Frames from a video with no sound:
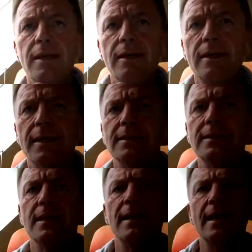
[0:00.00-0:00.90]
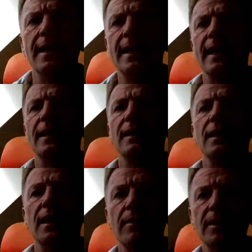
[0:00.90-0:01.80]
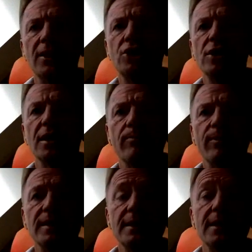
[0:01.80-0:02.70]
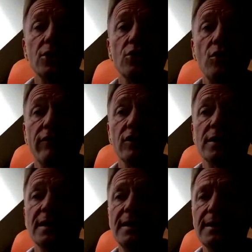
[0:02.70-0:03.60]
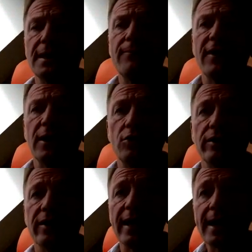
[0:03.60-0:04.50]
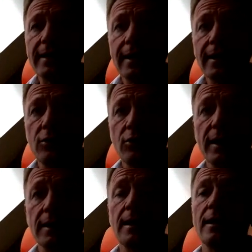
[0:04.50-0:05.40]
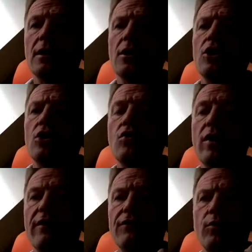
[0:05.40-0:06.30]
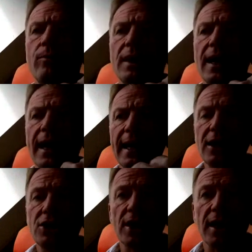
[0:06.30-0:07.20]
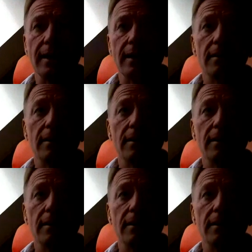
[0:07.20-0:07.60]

here is uh, a digital business nervous system. When you are reacting to it, you have to be agile.